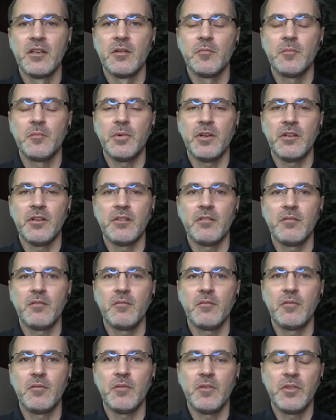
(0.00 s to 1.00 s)
But
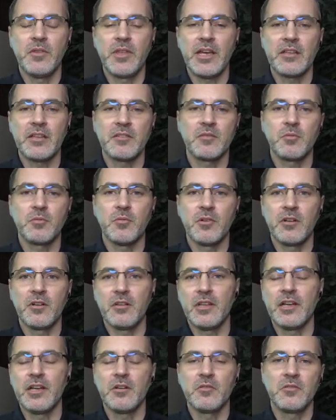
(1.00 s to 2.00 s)
that's what
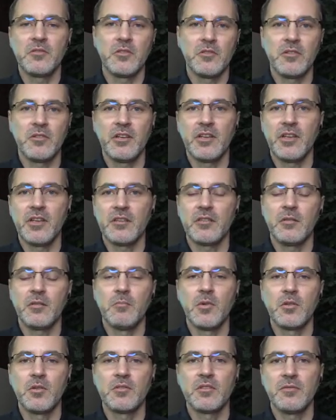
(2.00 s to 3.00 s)
allows you to get the
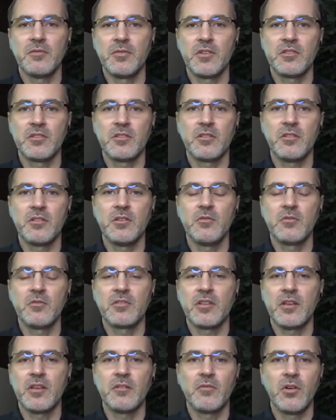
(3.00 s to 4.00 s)
most efficient
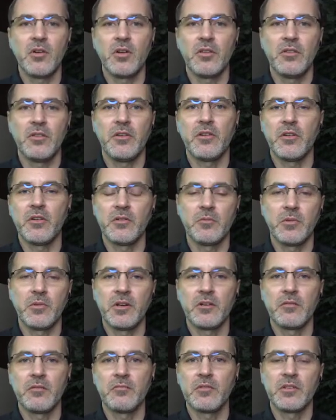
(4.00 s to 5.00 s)
use out of all the
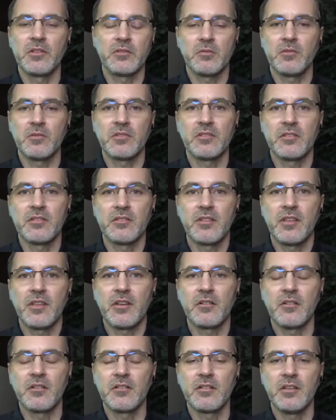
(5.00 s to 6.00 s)
hardware resources that
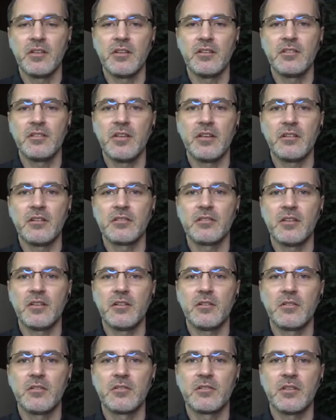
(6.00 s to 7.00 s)
are in a data
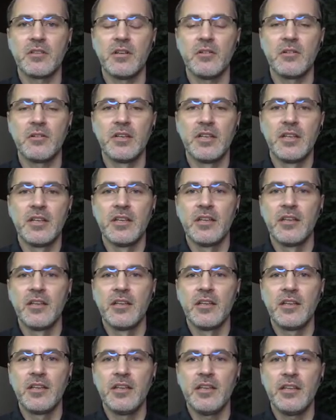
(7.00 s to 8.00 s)
center. So
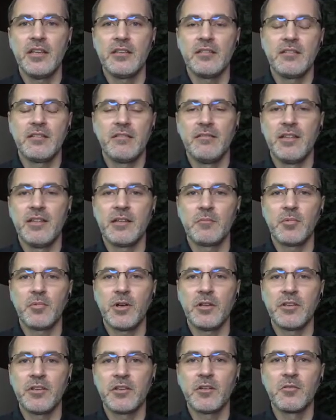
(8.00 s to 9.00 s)
that
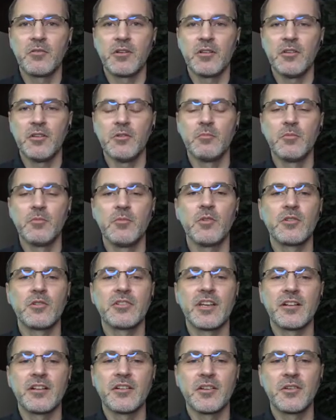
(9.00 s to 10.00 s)
probably going a little more
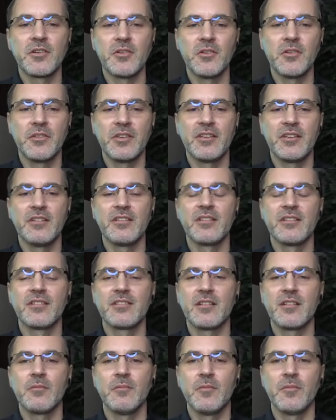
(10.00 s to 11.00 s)
technical than
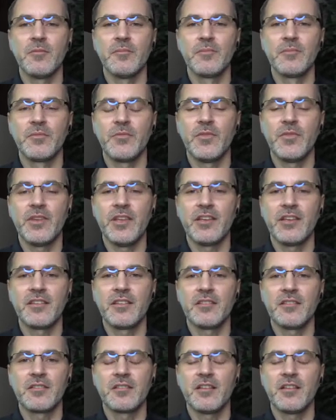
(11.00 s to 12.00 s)
something like
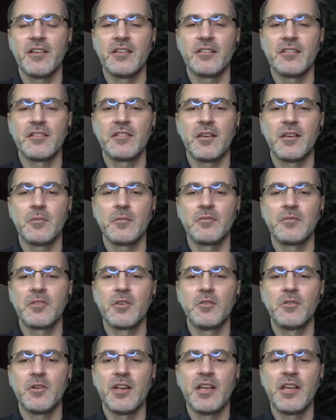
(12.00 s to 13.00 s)
this type of
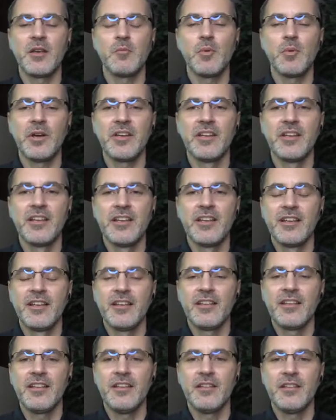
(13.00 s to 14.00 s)
Q&A, but
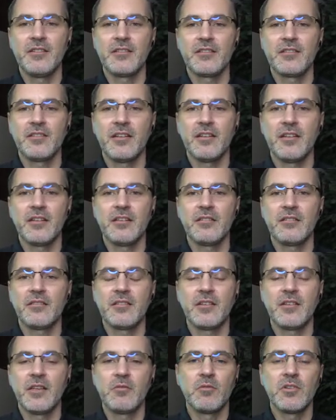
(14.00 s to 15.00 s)

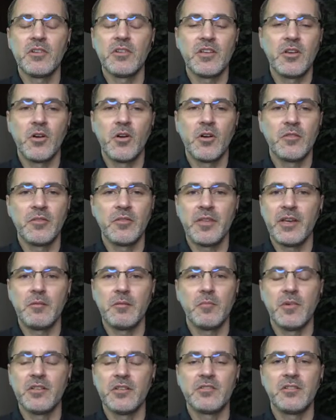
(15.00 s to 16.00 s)
they really aren't
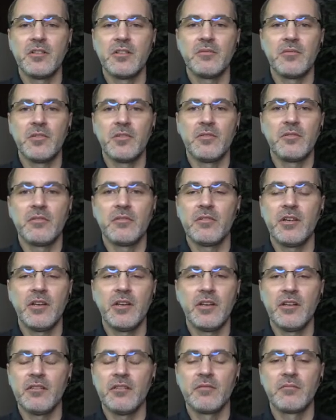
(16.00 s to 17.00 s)
that much different.
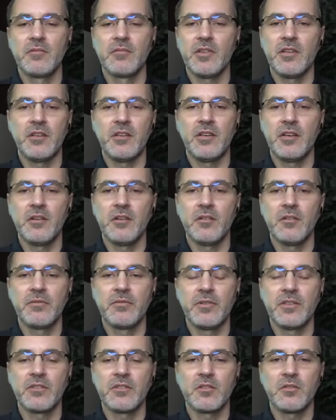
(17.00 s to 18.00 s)
A
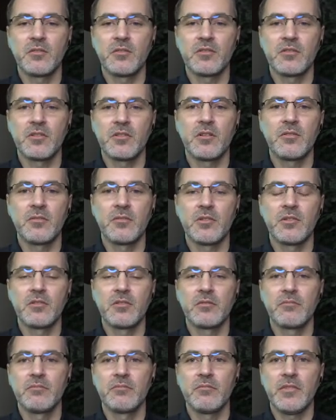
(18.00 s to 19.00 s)
physical
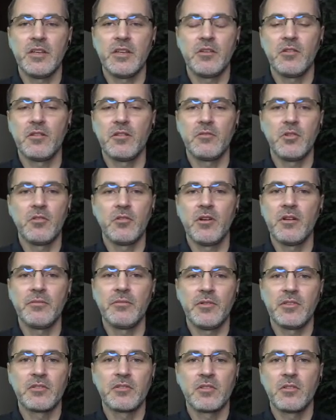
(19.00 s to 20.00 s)
server that you have in your
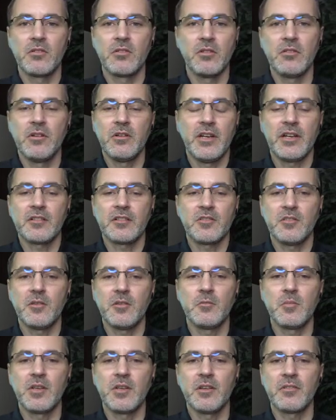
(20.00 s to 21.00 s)
office could
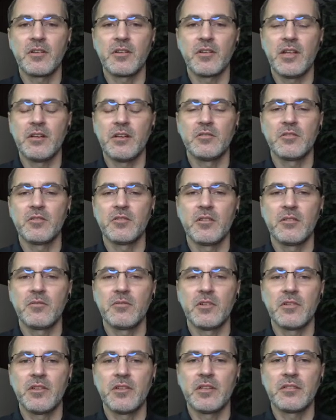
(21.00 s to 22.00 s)
actually be a cloud
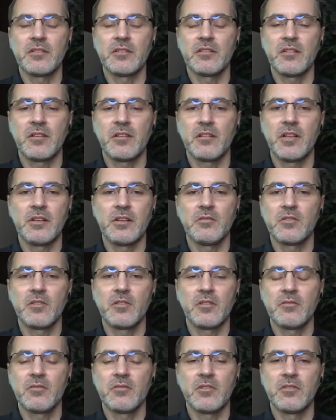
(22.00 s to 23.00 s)
server. That's the cloud
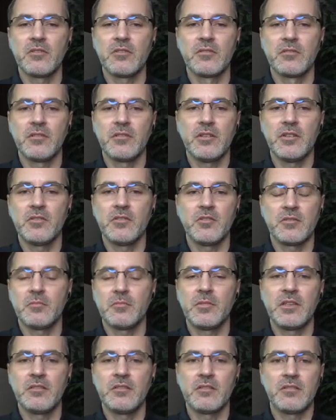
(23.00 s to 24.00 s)
server. It just
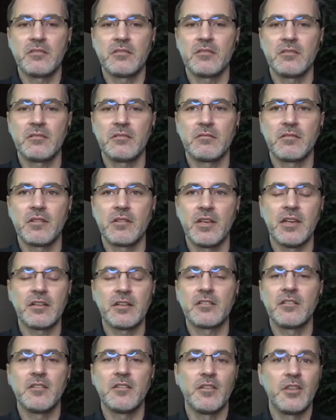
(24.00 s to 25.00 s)
means it's
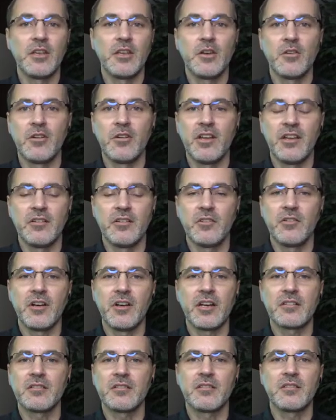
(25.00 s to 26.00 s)
connected to the internet and you're
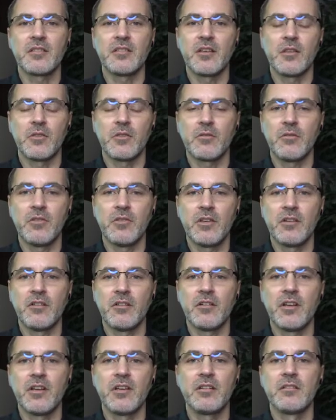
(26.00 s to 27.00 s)
accessing it through the
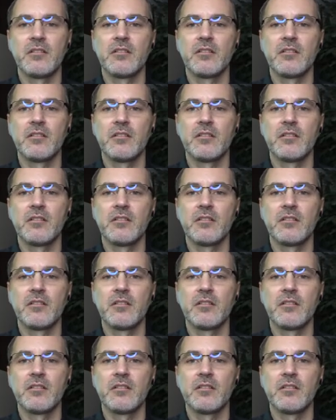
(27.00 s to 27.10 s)
internet.